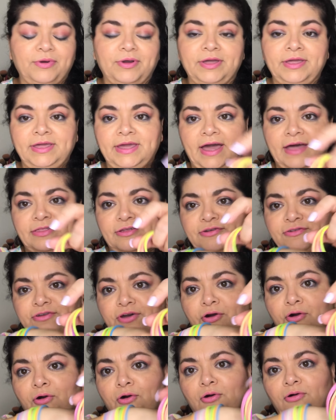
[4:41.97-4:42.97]
Yeah, there's a
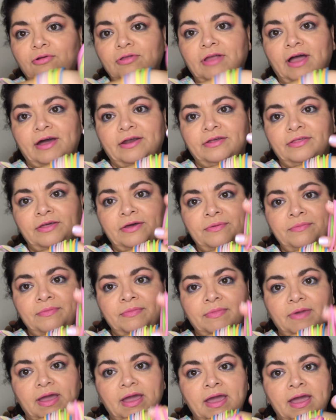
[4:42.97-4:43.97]
whole lot of them,
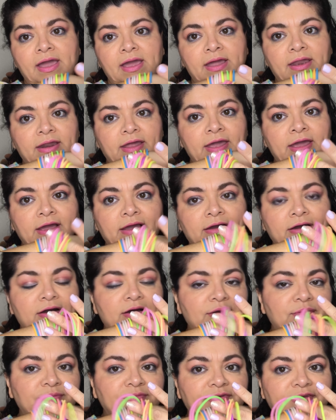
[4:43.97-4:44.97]
and it
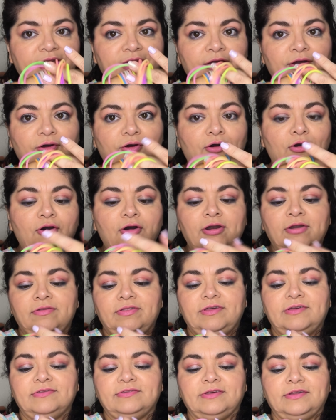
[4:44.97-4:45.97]
comes like all of
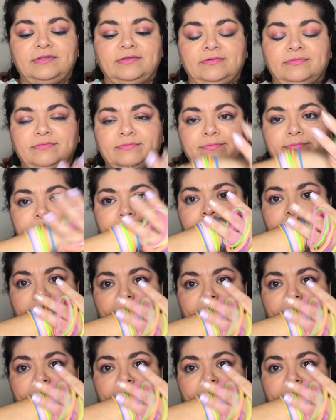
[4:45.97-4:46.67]
these in the